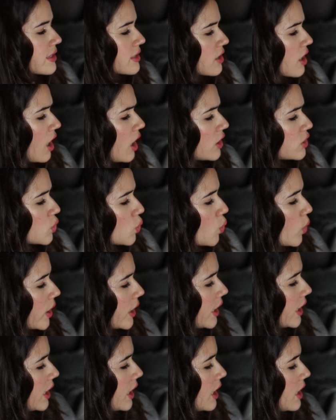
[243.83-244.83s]
It's called
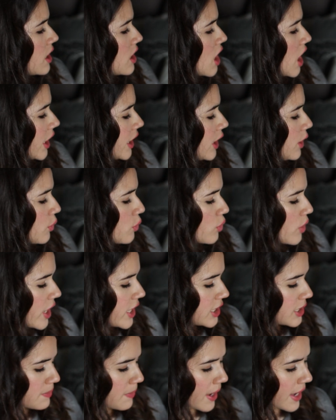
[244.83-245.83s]
180 Nutty
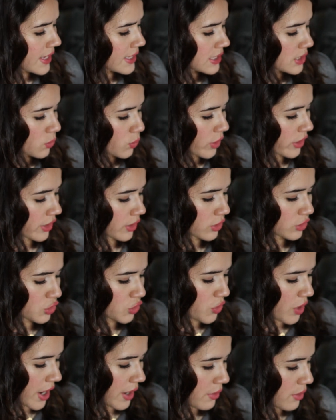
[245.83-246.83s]
Rice Bites with
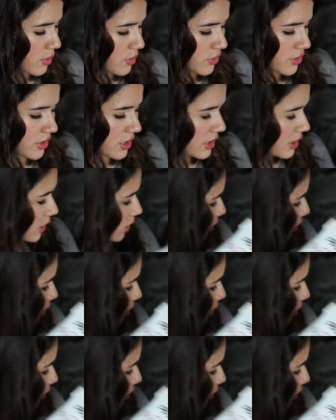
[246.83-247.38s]
dry roasted